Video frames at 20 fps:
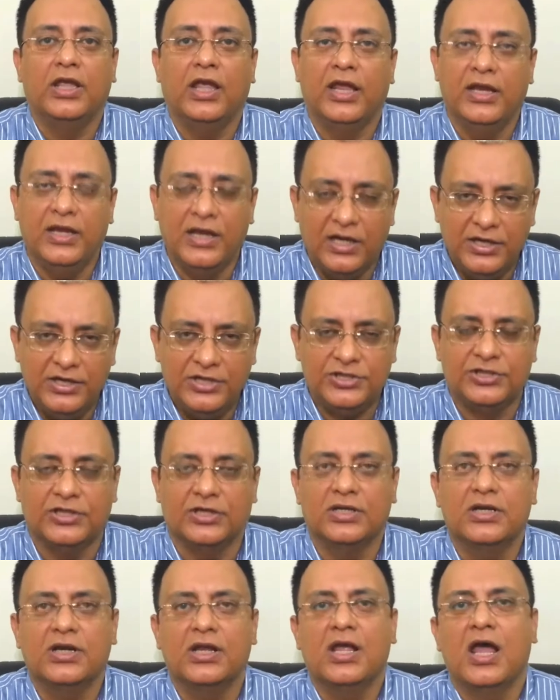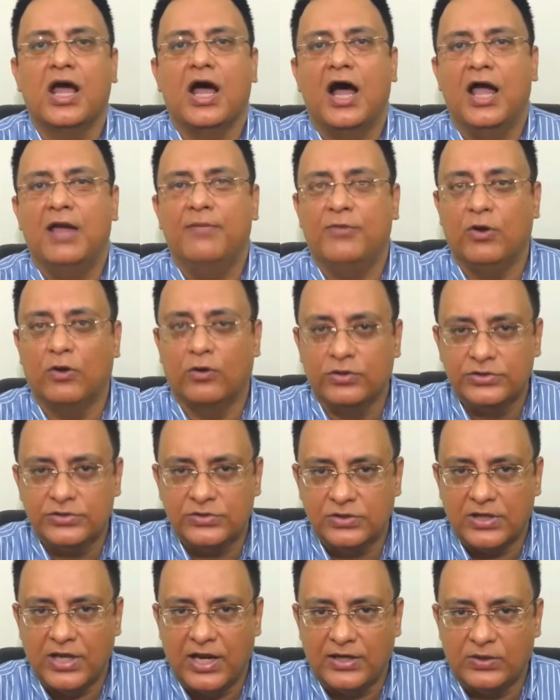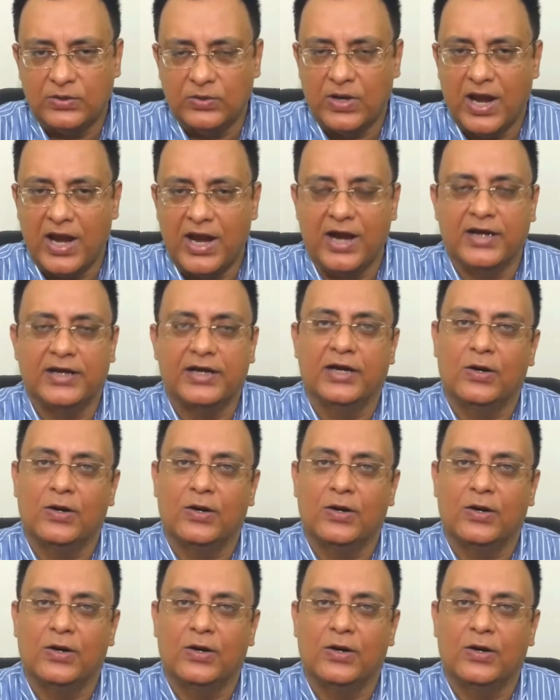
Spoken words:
In addition, I may also like to add